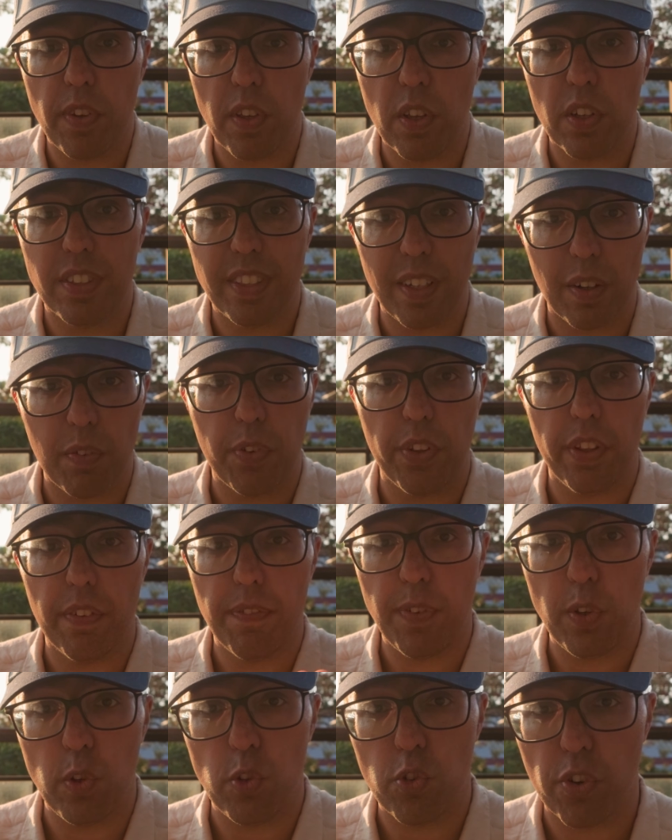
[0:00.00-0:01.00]
yourself for the
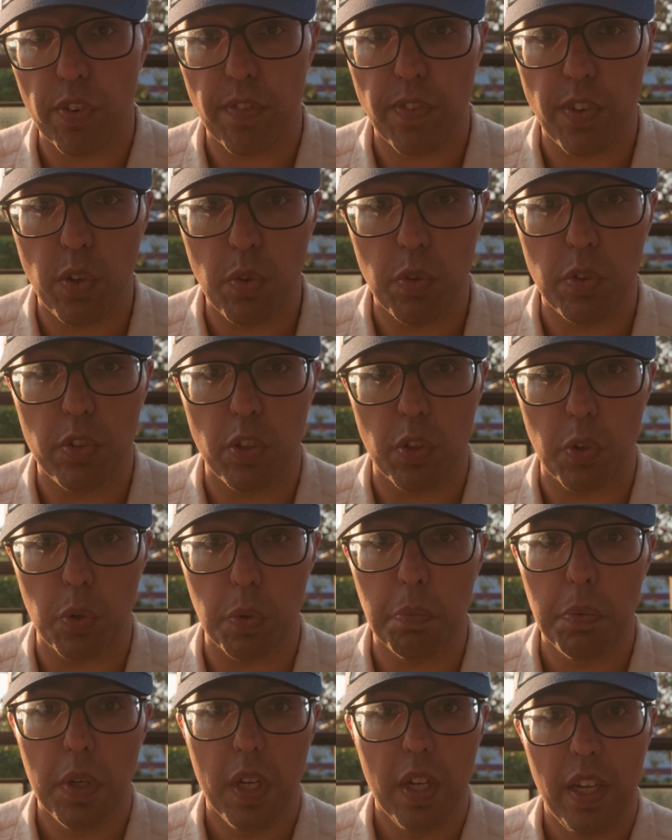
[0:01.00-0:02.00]
future of YouTube.
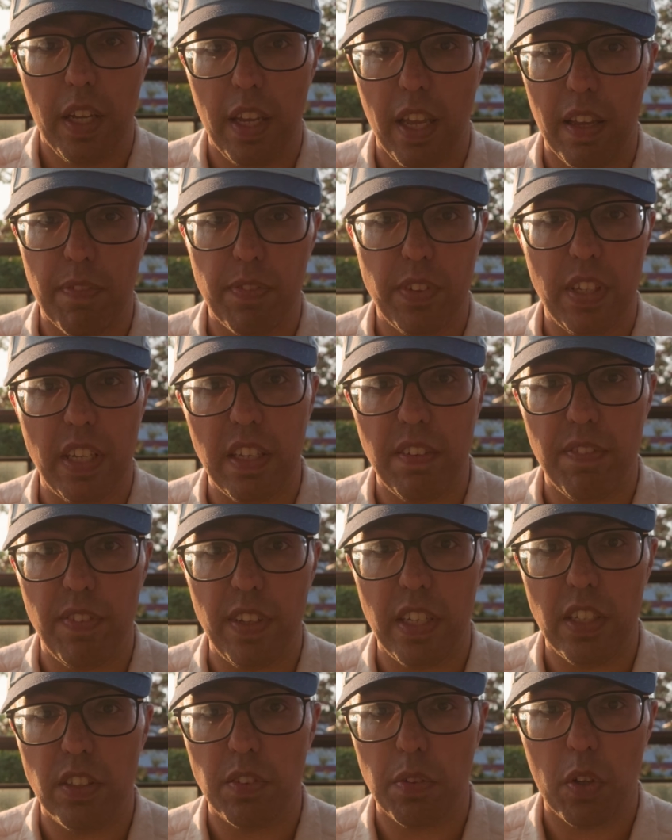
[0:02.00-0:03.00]
If
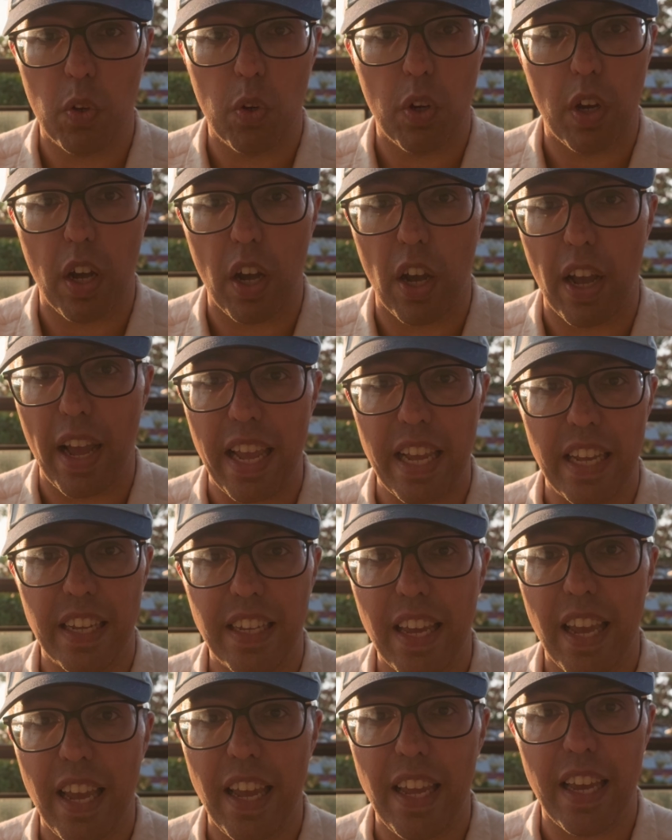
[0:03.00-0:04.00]
TVs are
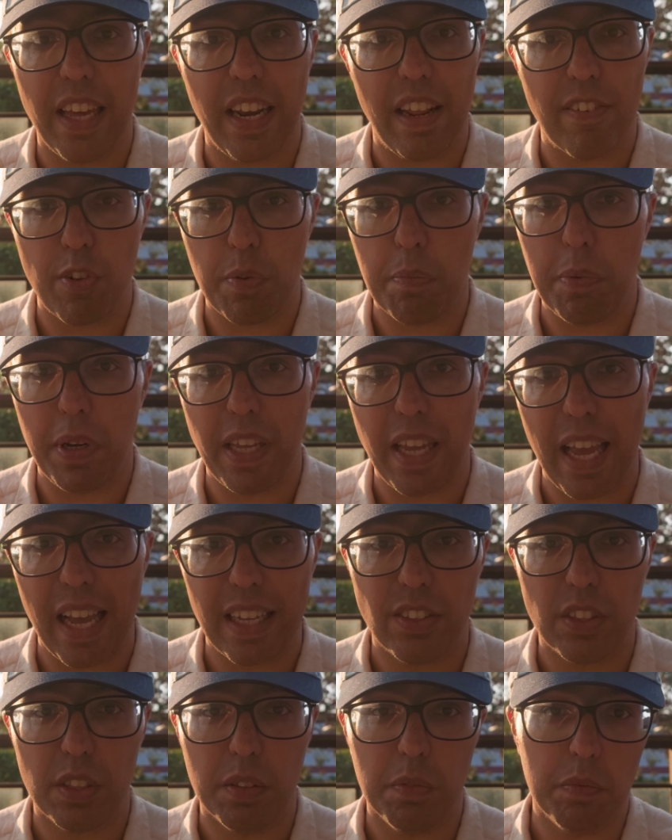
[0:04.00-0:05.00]
8K and everybody
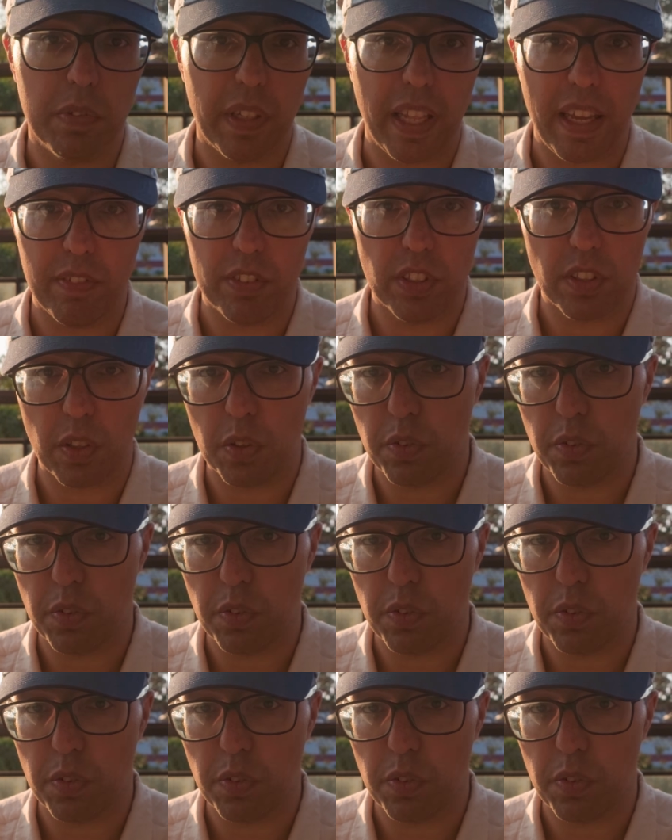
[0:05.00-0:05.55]
has them, they haven't so